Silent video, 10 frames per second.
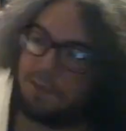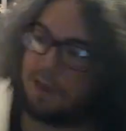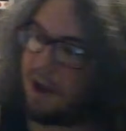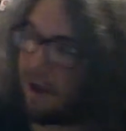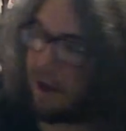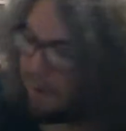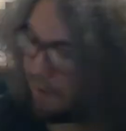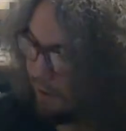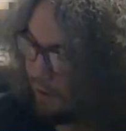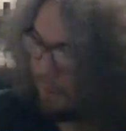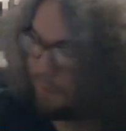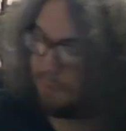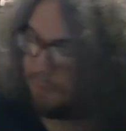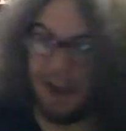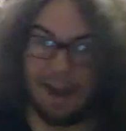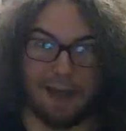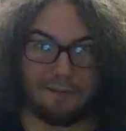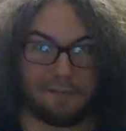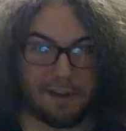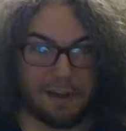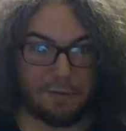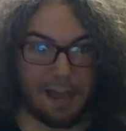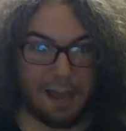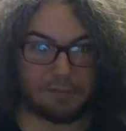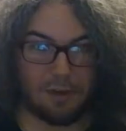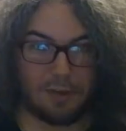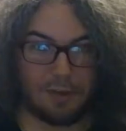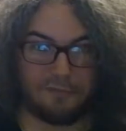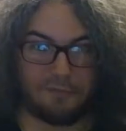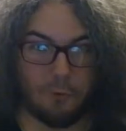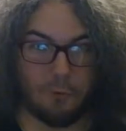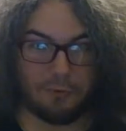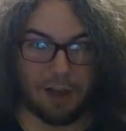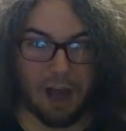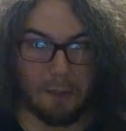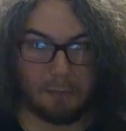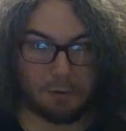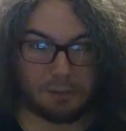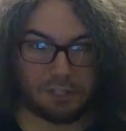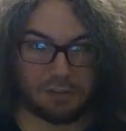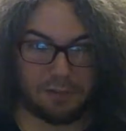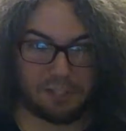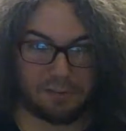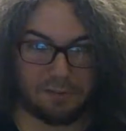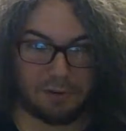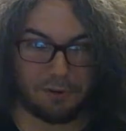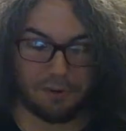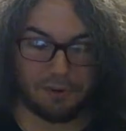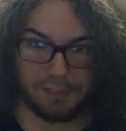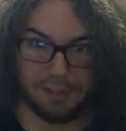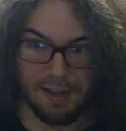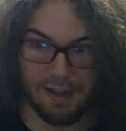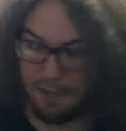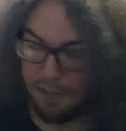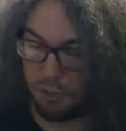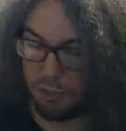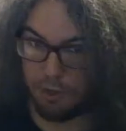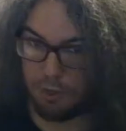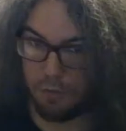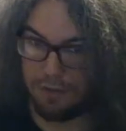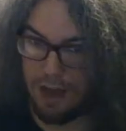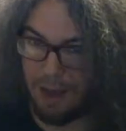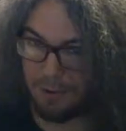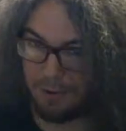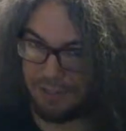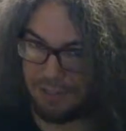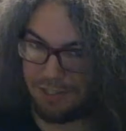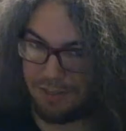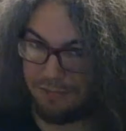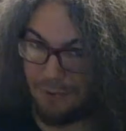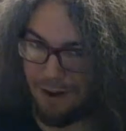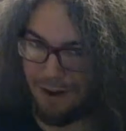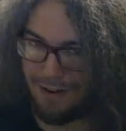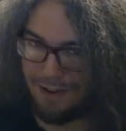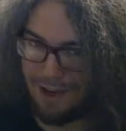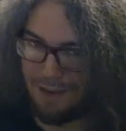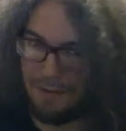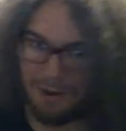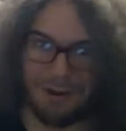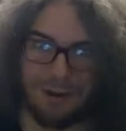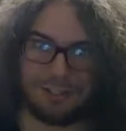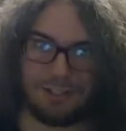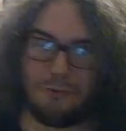that have video games on them for the Commodore series of computers. This works with the Commodore 64. But it also